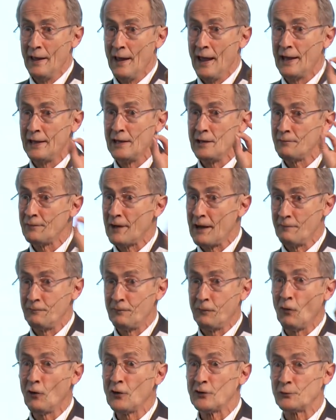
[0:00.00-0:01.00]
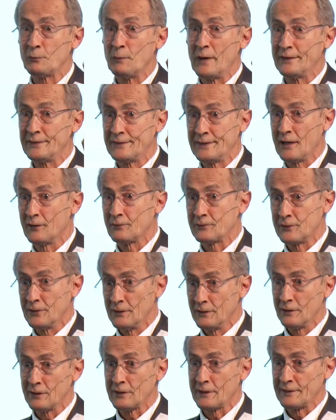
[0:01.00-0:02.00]
And if I forced myself
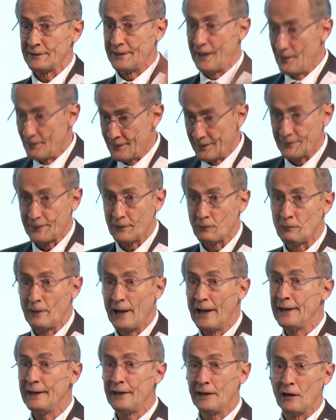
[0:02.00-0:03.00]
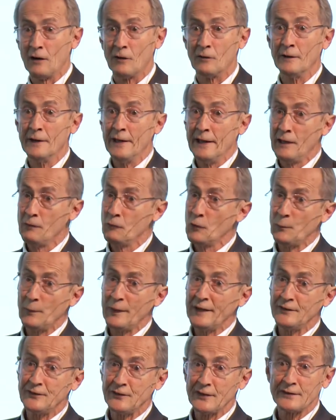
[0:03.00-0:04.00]
to look down at the radio, it would
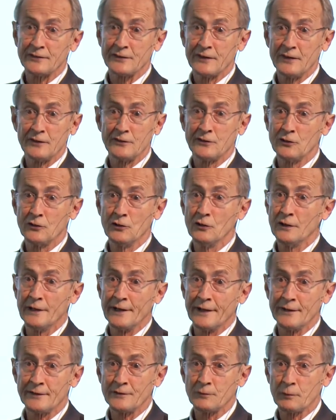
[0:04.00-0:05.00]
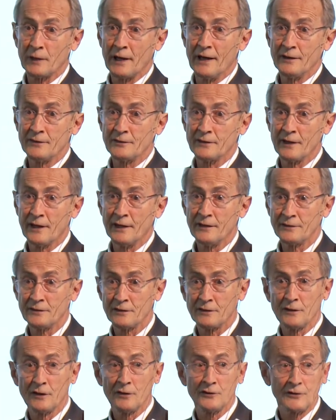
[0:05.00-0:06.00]
be just as good
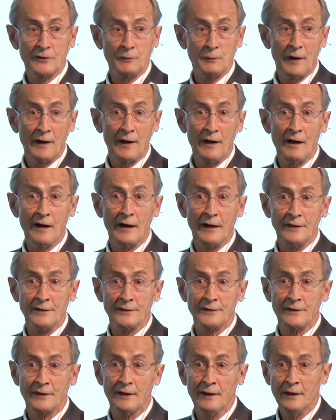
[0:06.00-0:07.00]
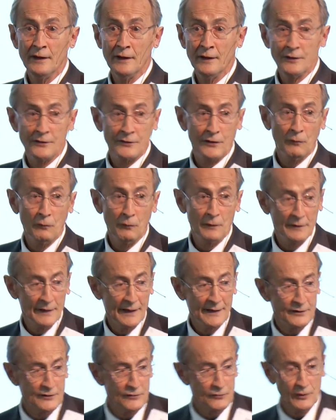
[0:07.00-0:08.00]
as closing my eyes. So
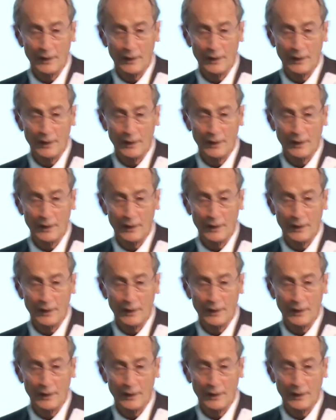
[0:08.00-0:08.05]
let's